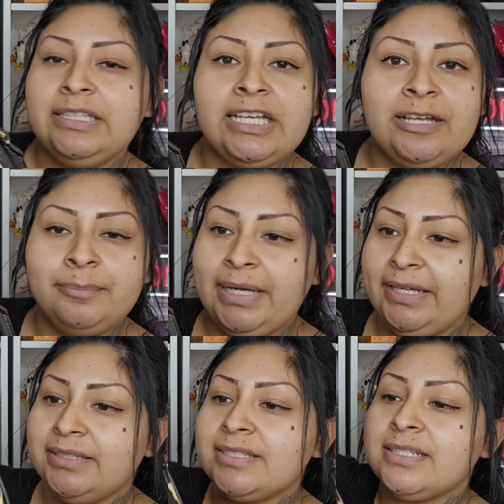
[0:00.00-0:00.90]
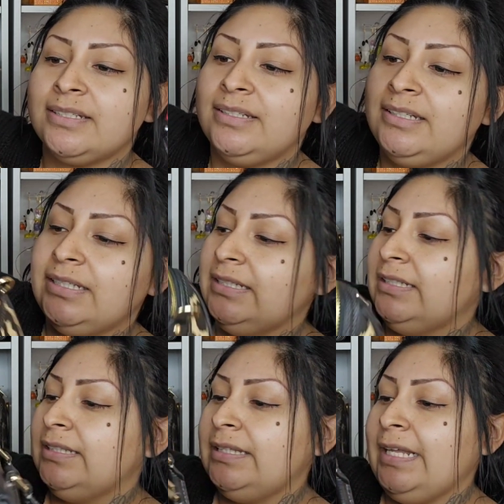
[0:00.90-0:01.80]
I think I might
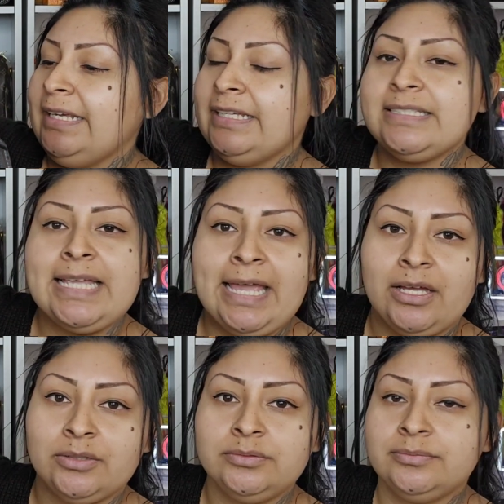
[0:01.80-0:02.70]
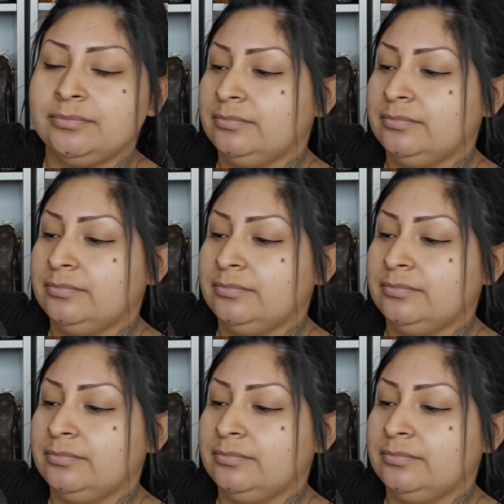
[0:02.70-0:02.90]
lay it down.